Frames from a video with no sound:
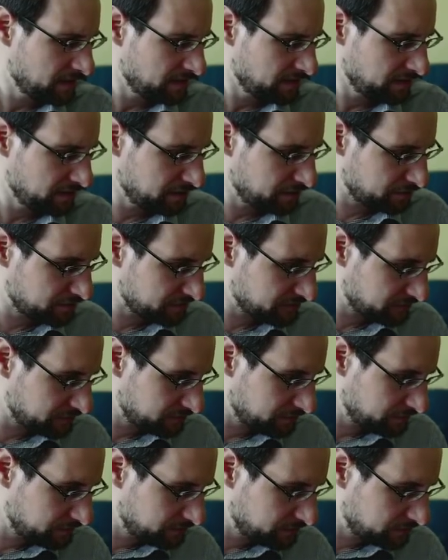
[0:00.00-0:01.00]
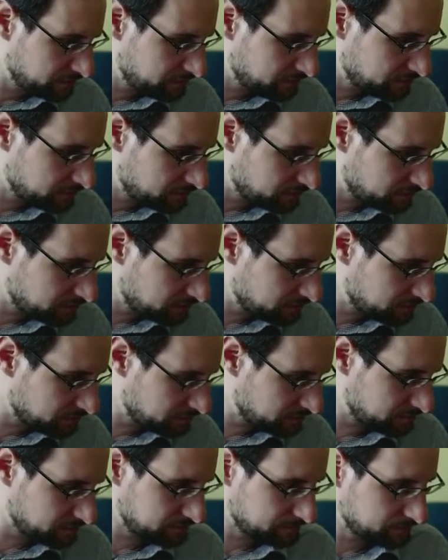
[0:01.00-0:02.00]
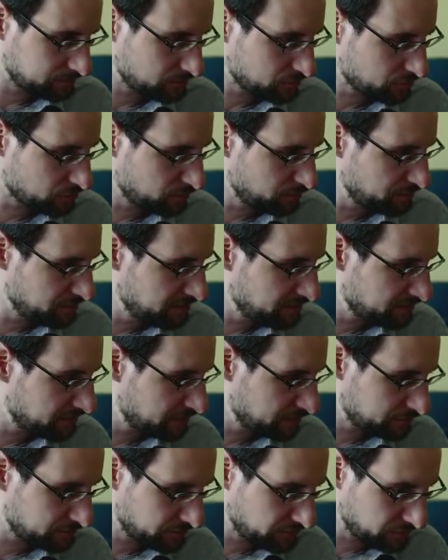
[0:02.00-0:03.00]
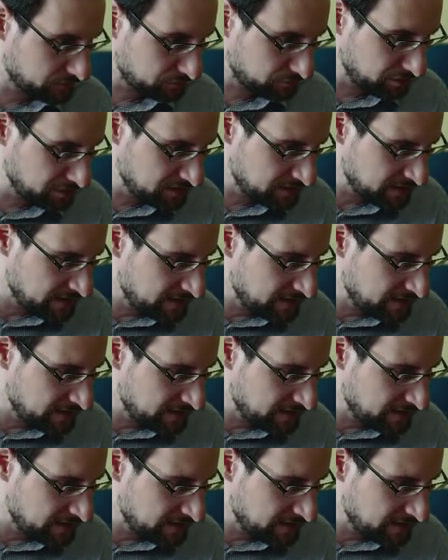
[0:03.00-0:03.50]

Here is it even, uh, should be there on the screen.